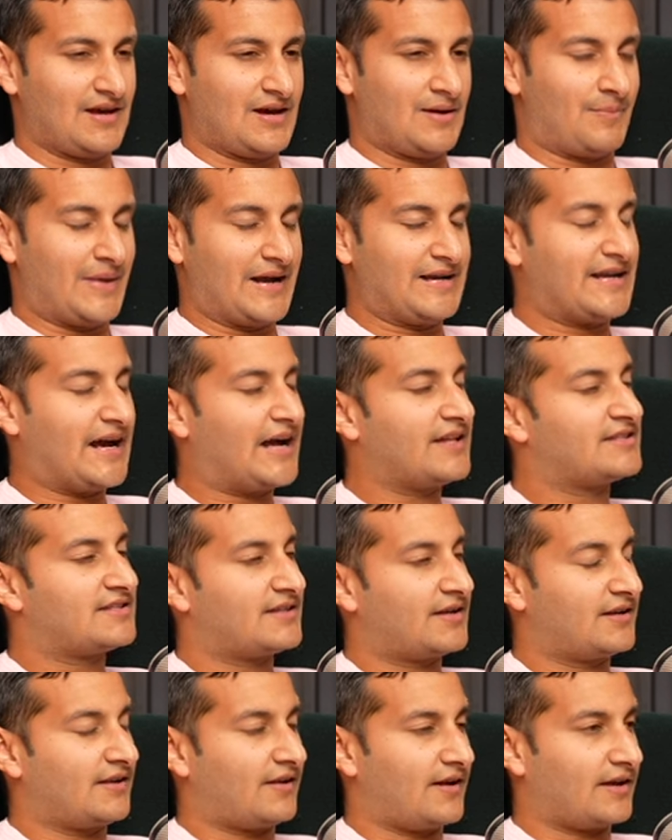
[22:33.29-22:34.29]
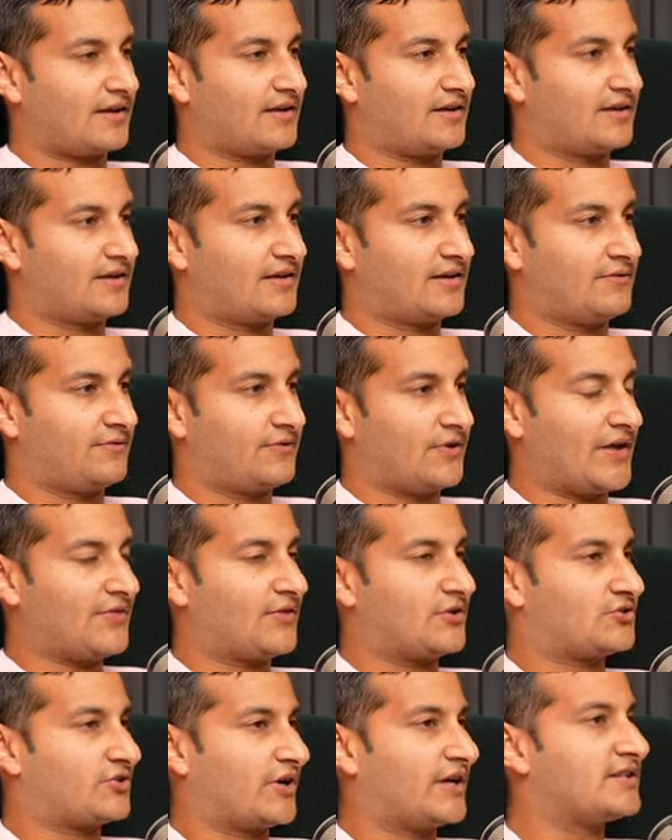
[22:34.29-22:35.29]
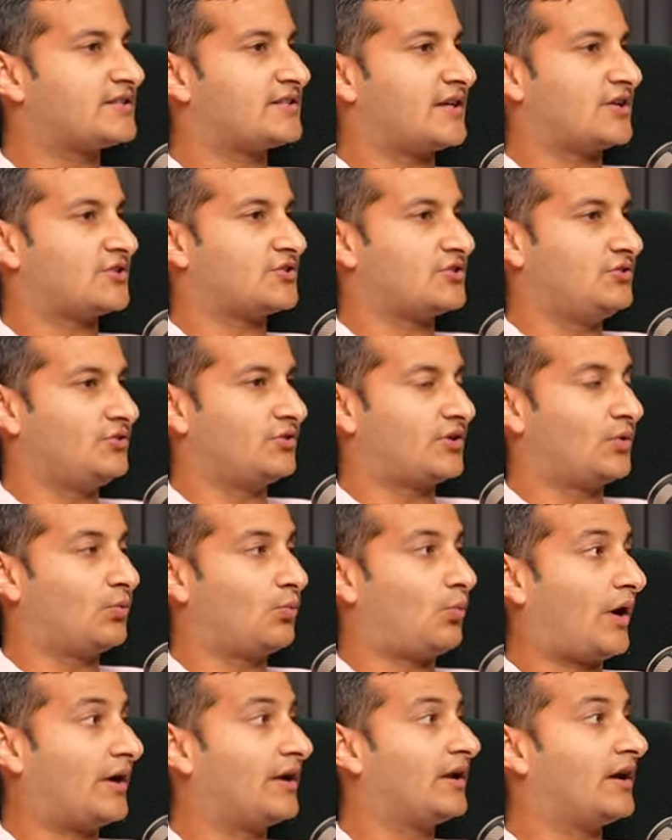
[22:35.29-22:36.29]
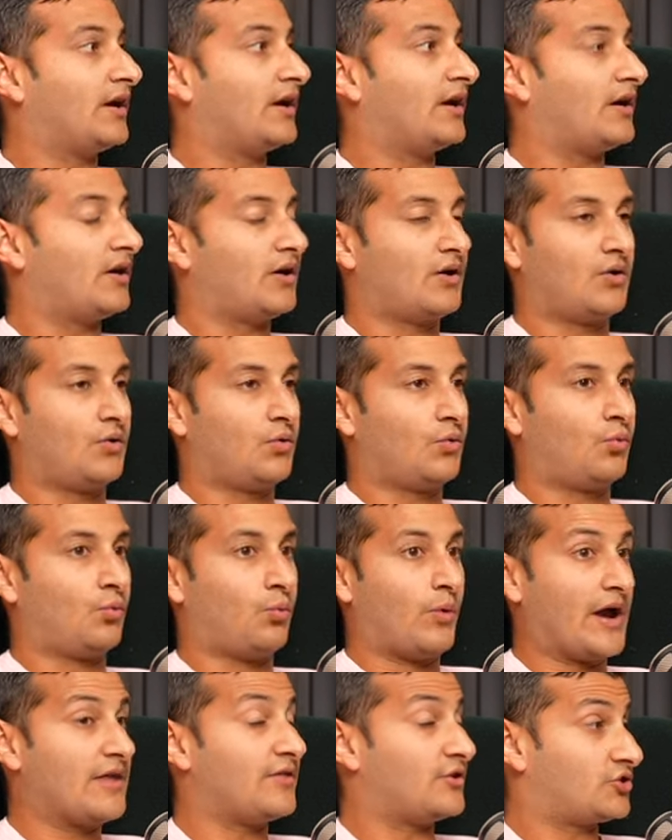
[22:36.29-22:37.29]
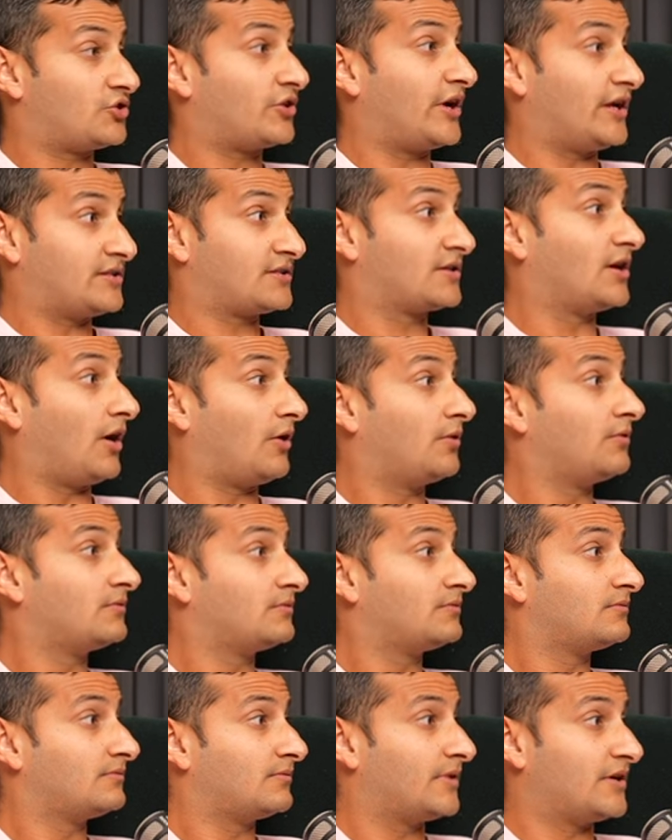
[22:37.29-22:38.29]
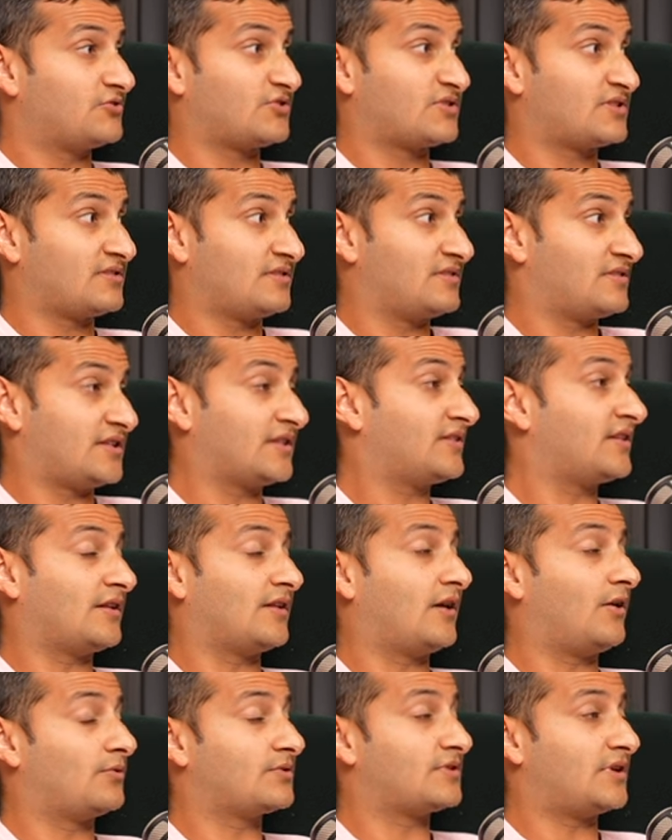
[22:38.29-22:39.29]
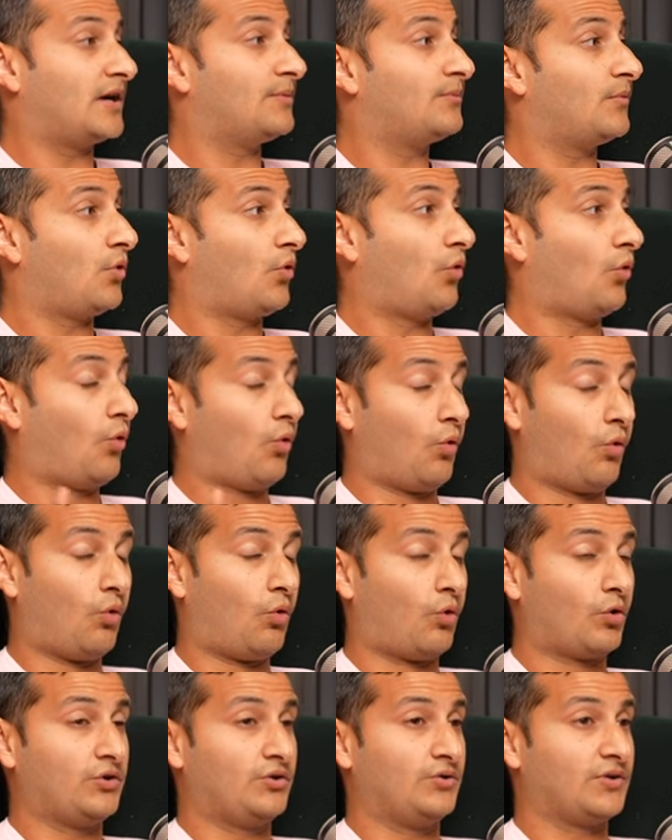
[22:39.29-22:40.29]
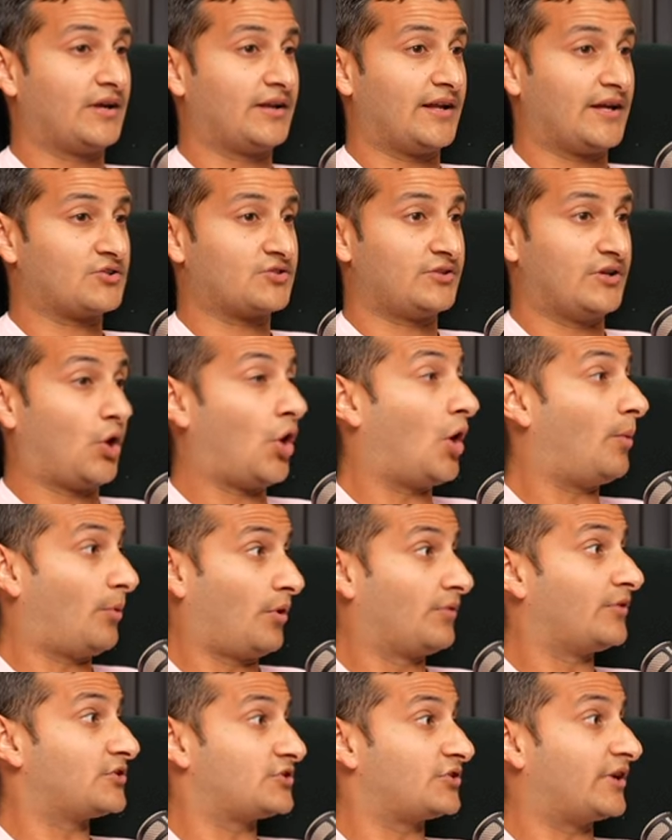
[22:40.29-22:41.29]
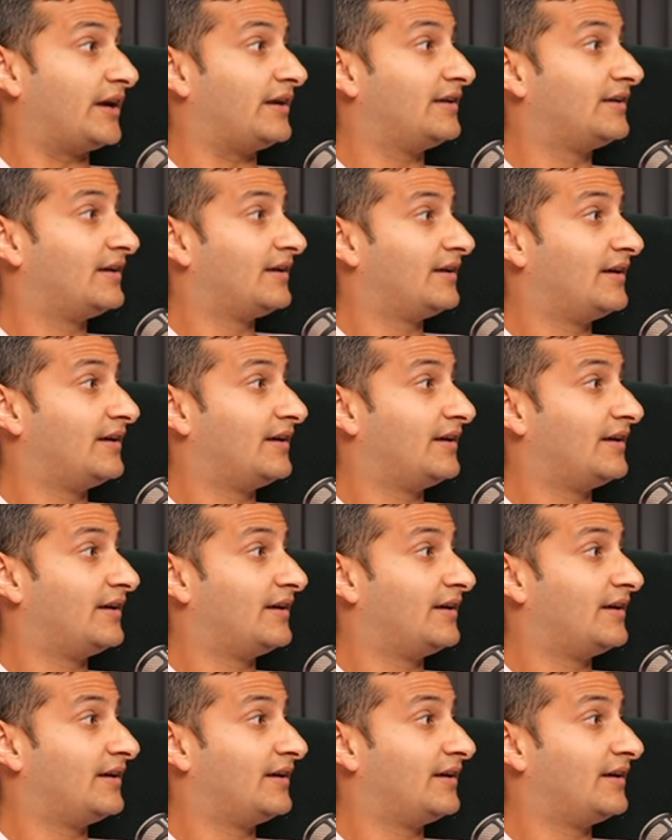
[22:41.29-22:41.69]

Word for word: my dad said like, if you're at the train station, you can wonder where the trains go and just sit there the whole time, or you can actually hop on the train